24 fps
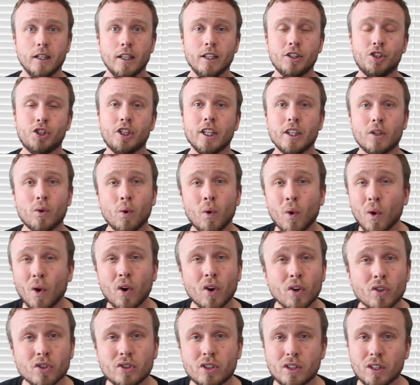Is she
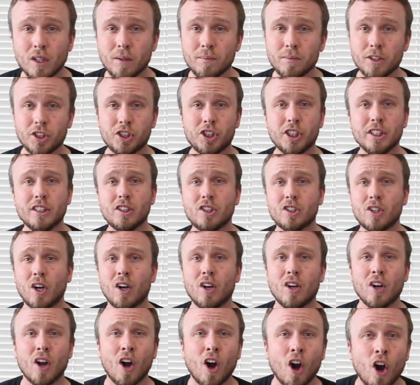quarrelsome? Does she
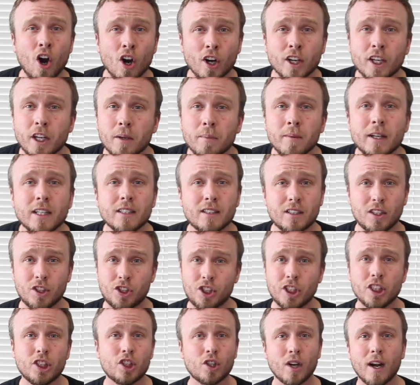start arguments?
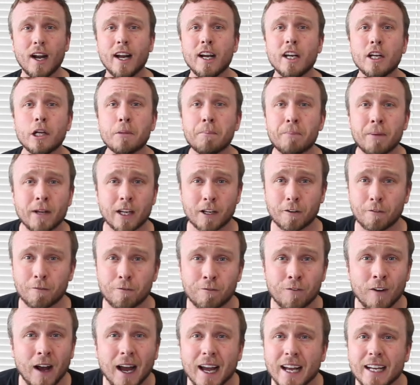Is she trying to pick
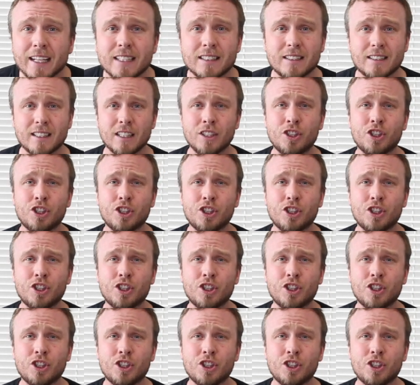fights?